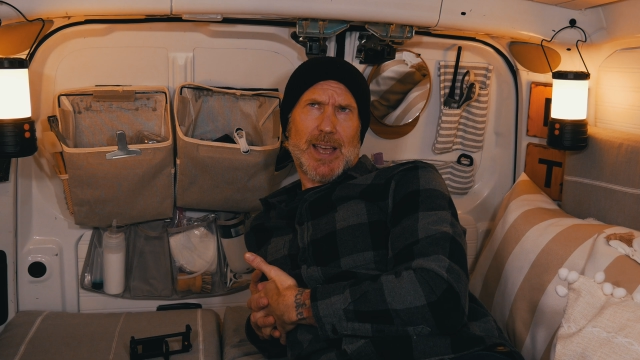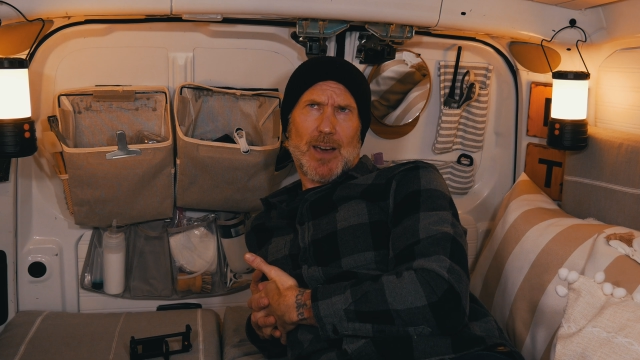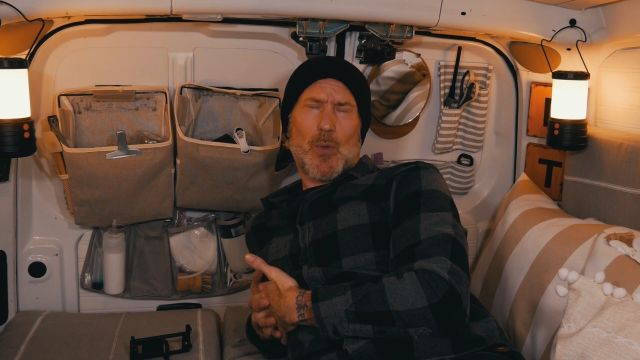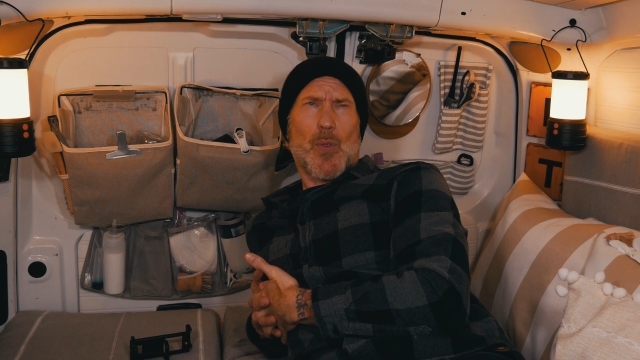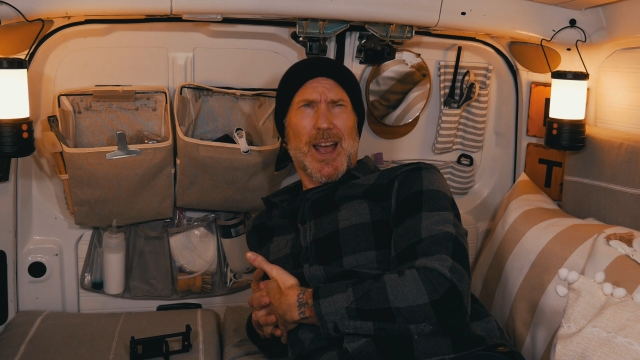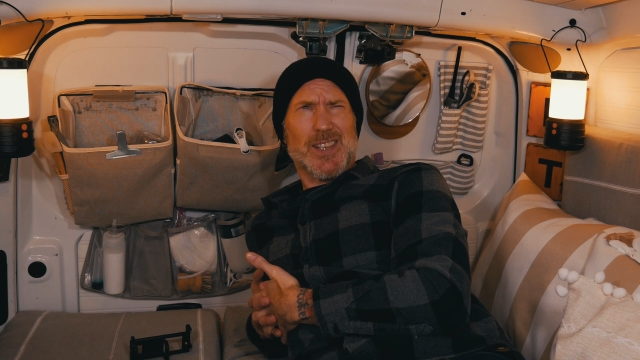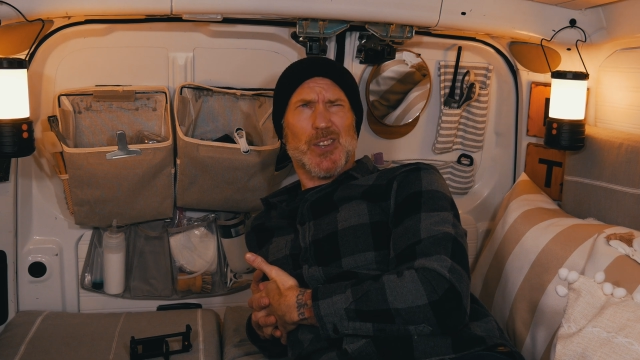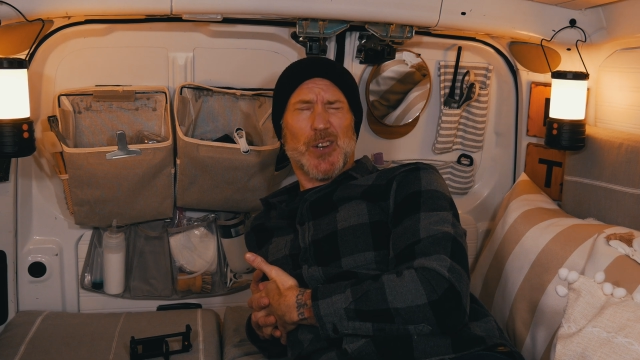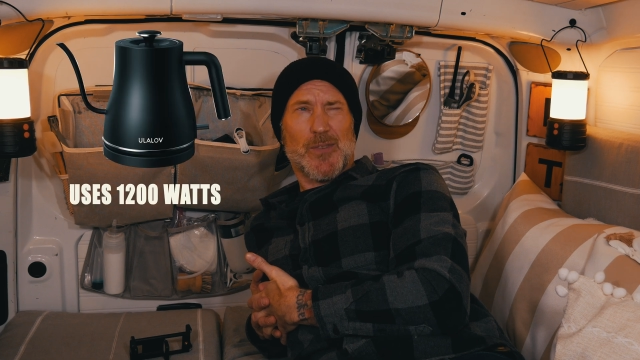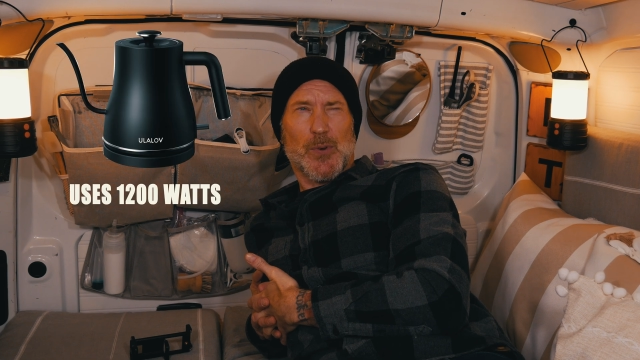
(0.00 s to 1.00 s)
Now that's
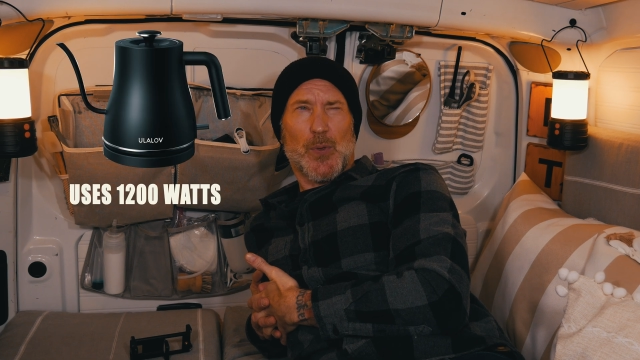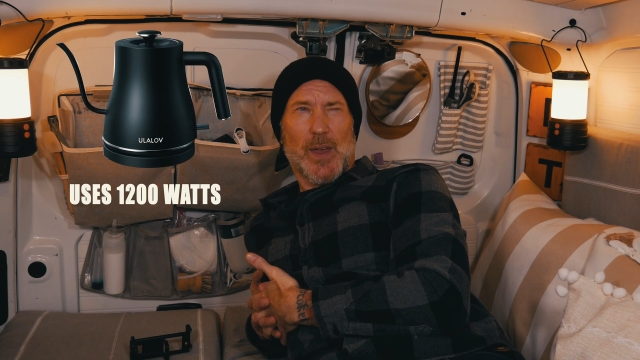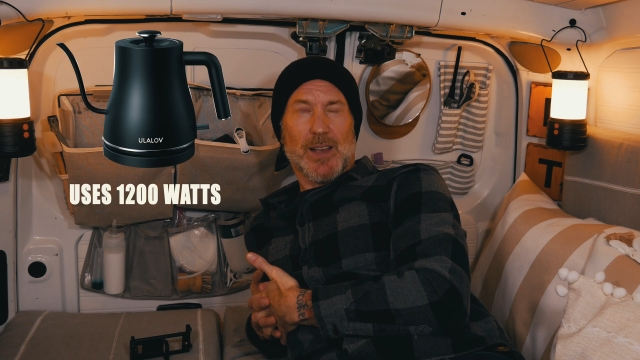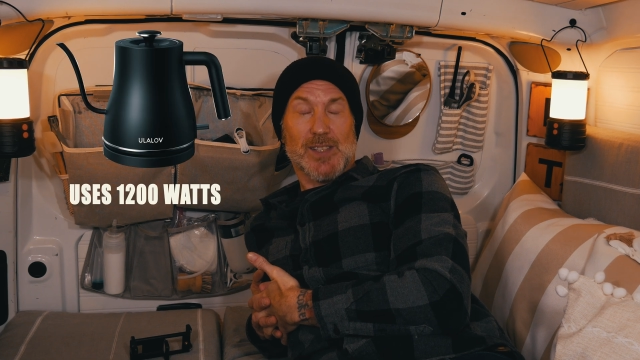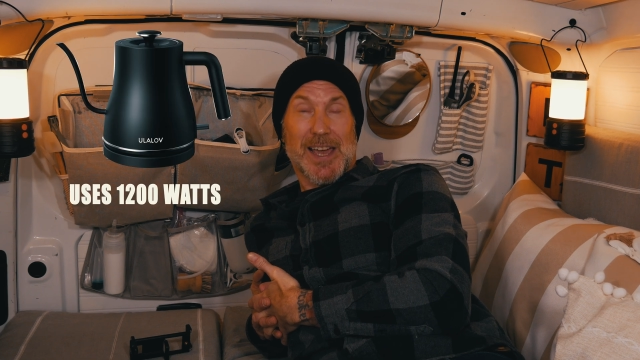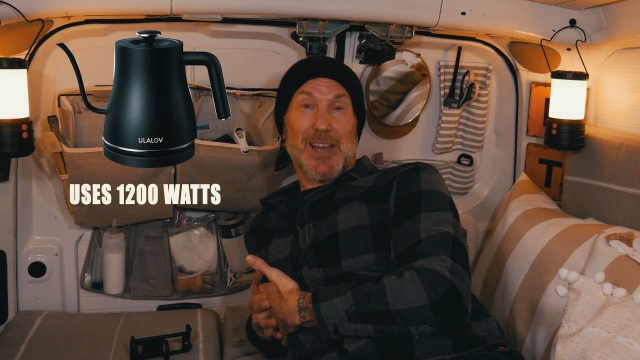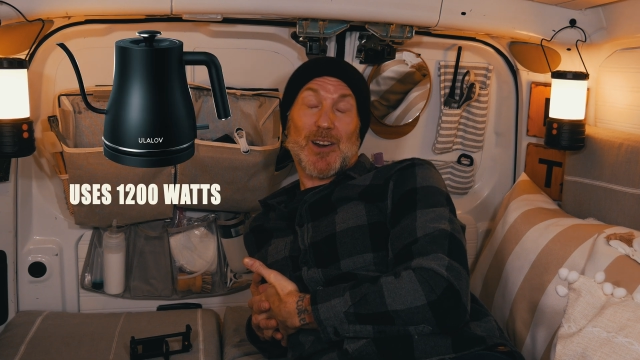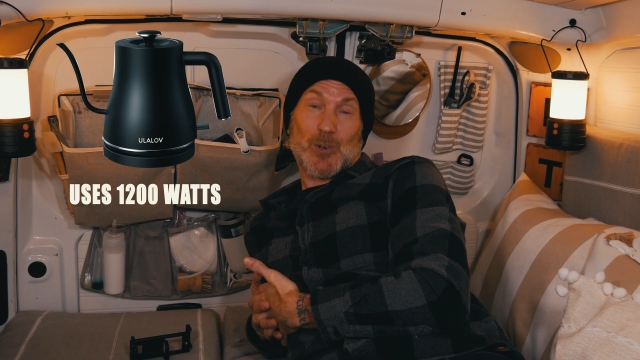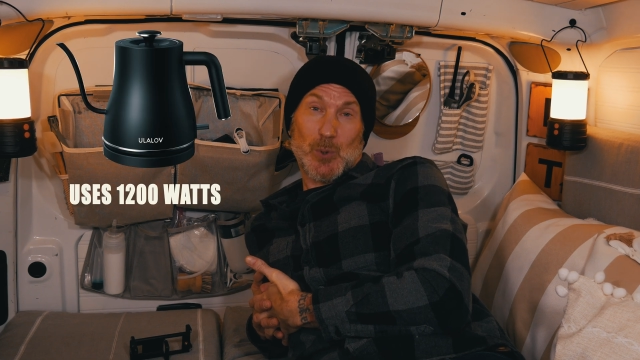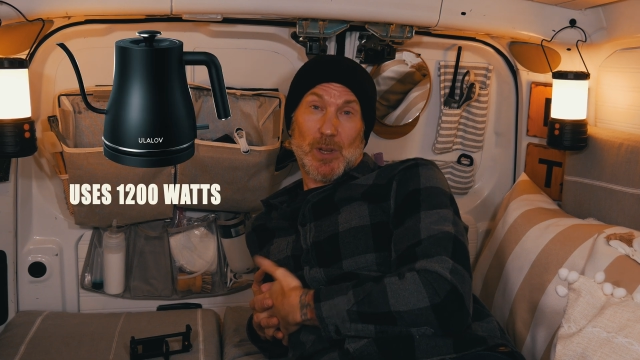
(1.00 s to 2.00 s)
good for things like
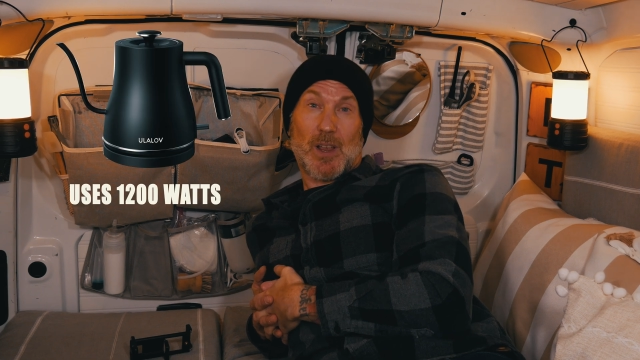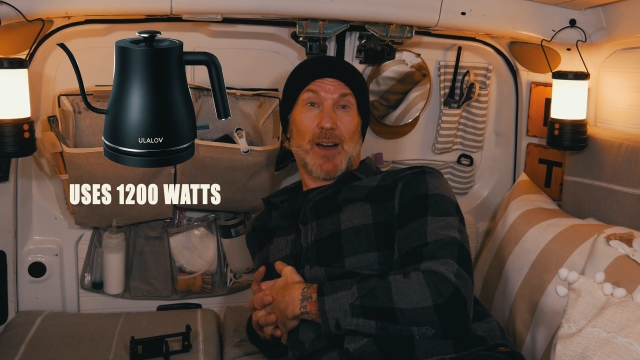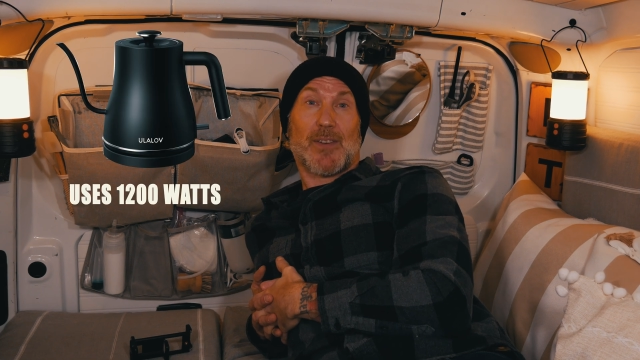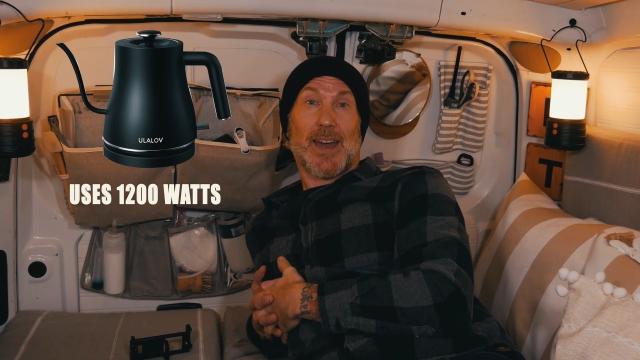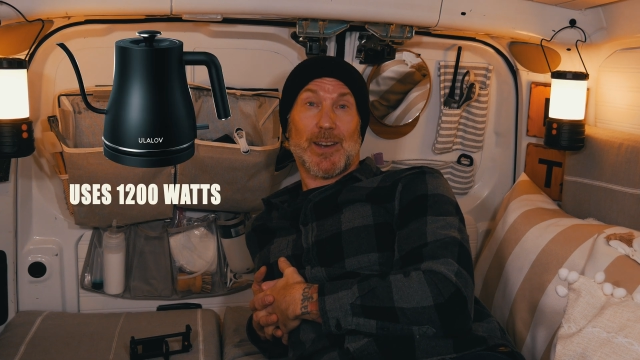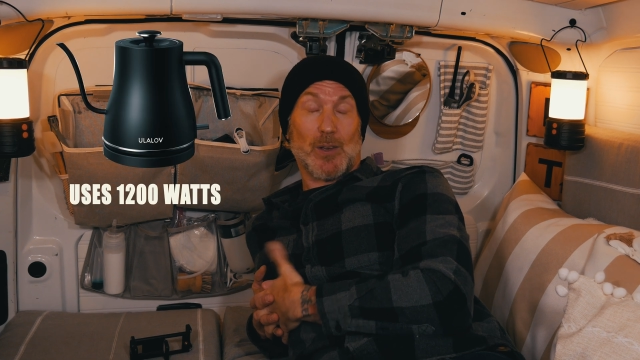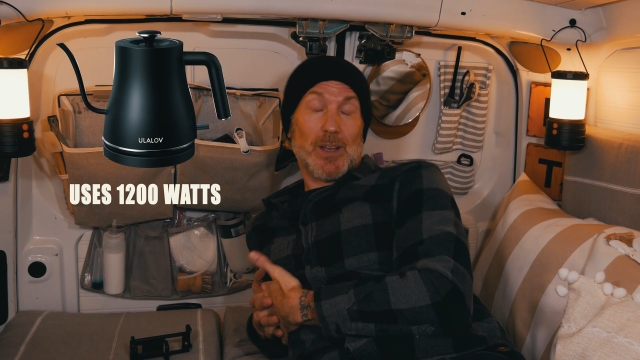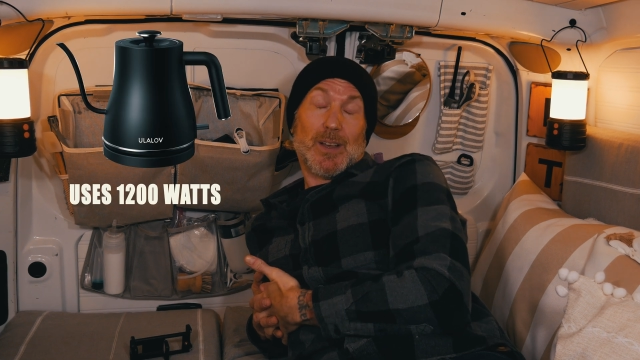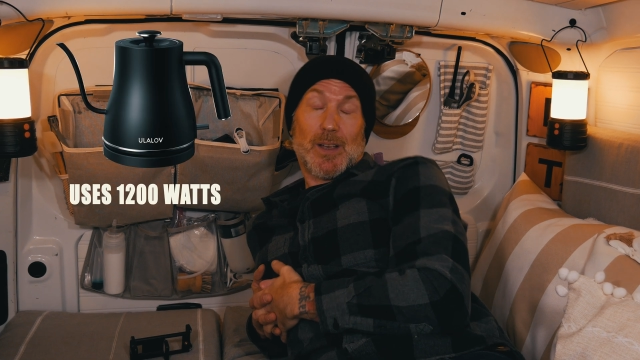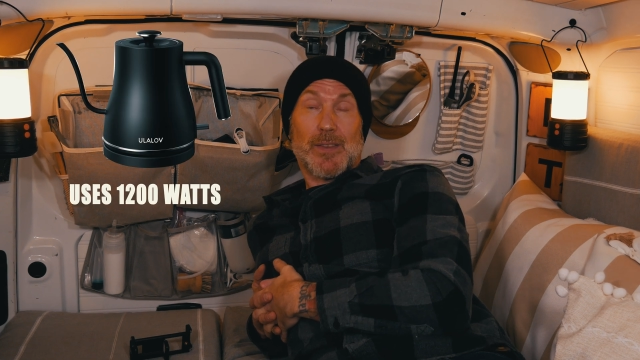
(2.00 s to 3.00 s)
our Ulaloft kettle
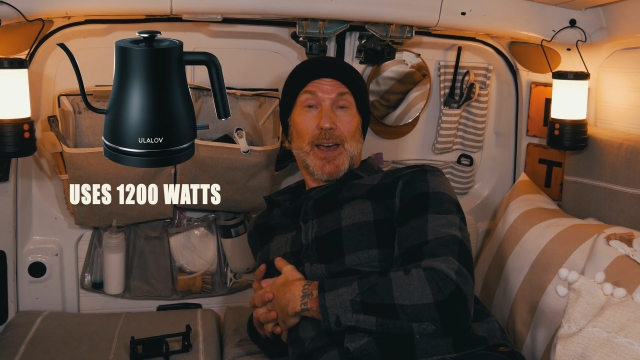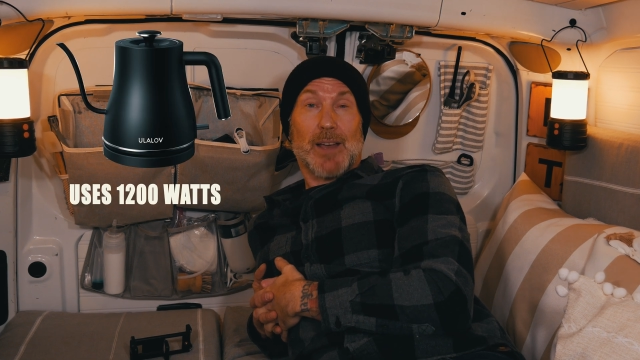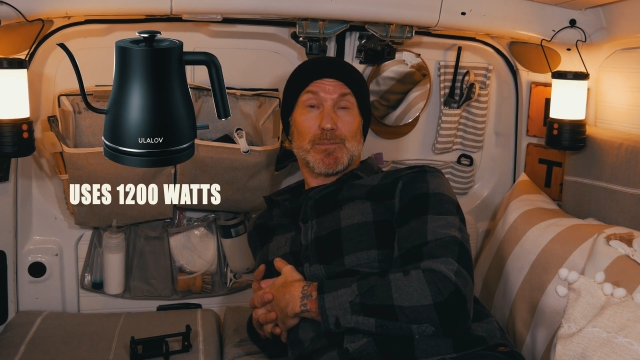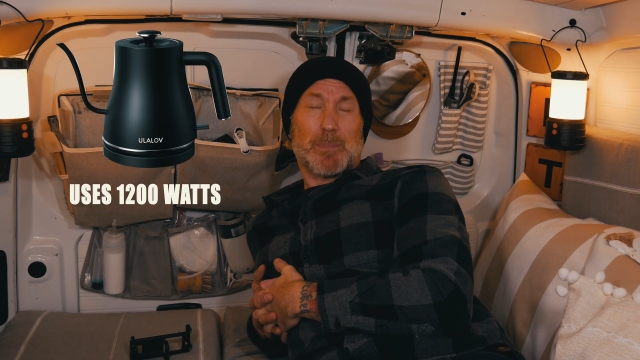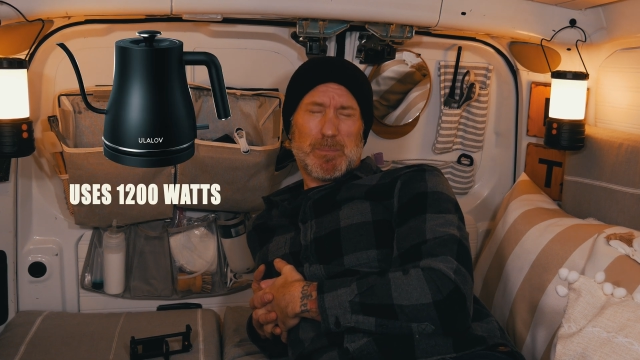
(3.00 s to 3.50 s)
that